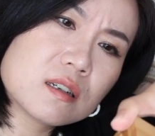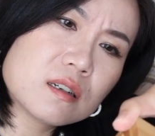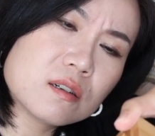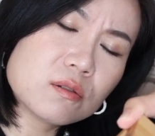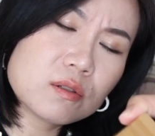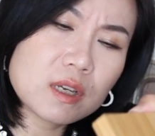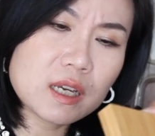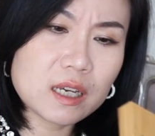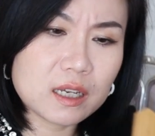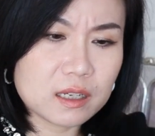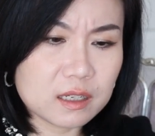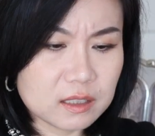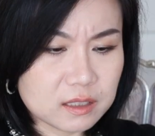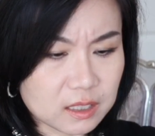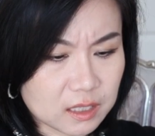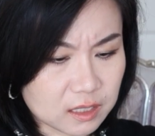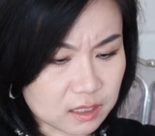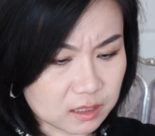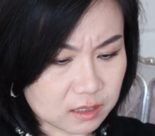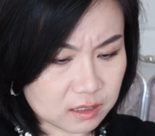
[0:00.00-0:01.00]
Oh yeah, it
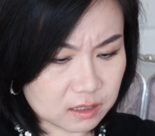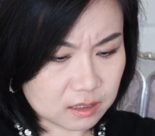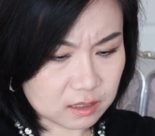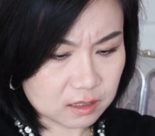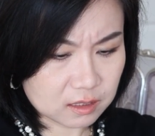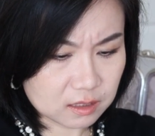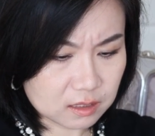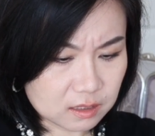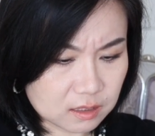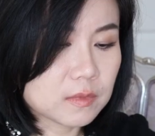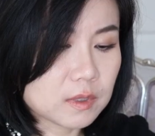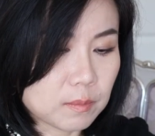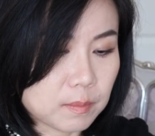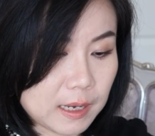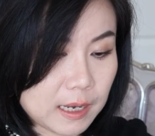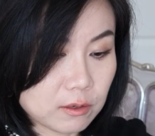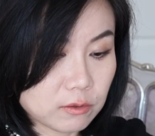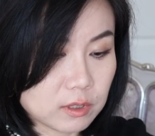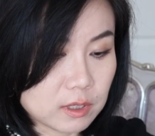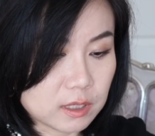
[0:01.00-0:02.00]
is. The
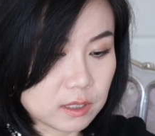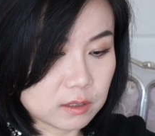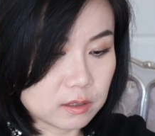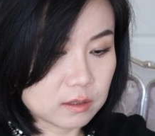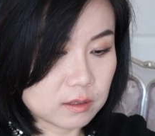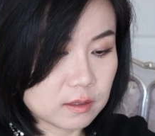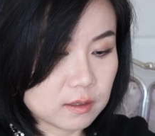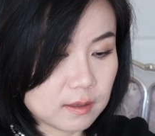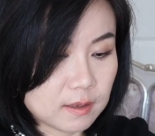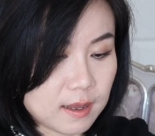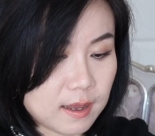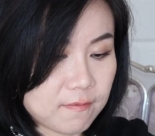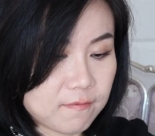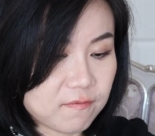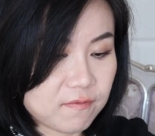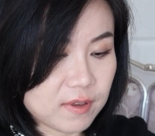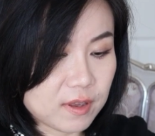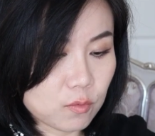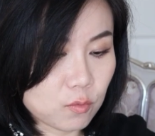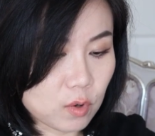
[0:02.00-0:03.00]
powder is
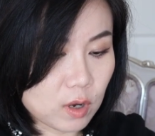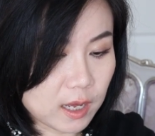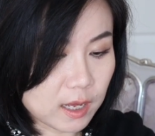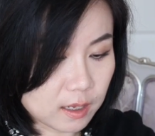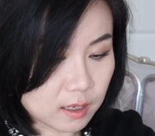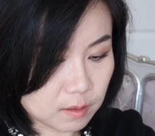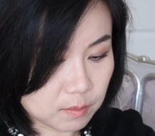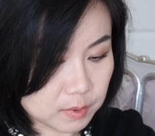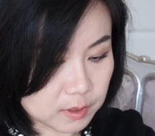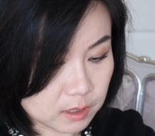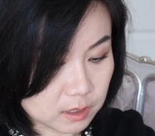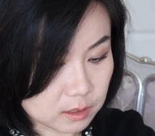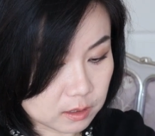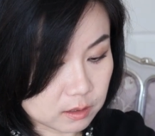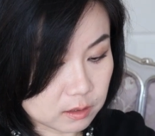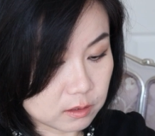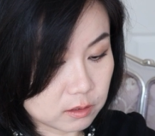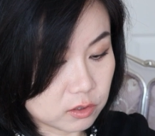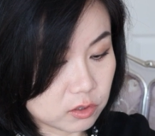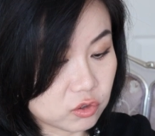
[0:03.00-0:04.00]
everywhere, but
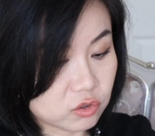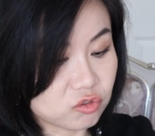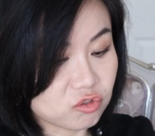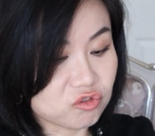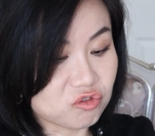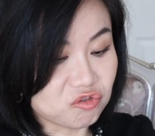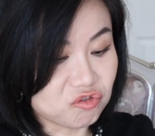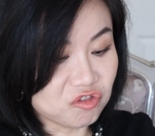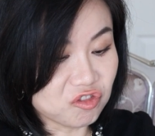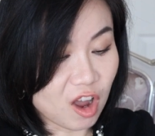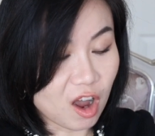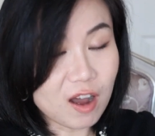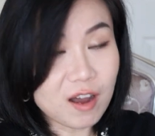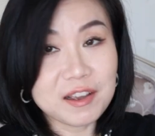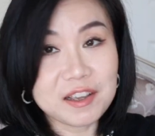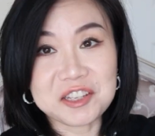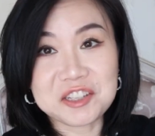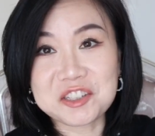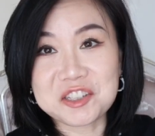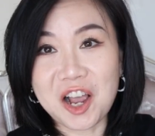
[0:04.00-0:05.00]
it's
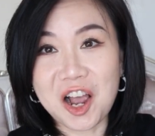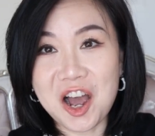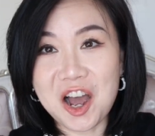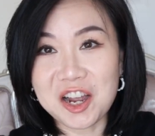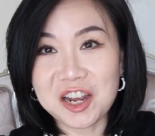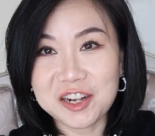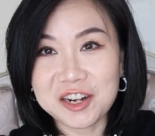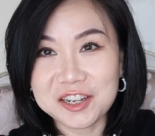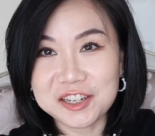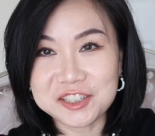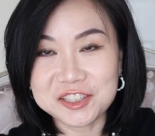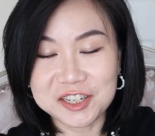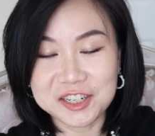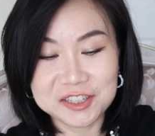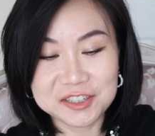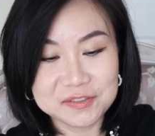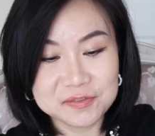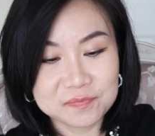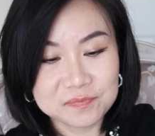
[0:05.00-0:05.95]
nice highlighter.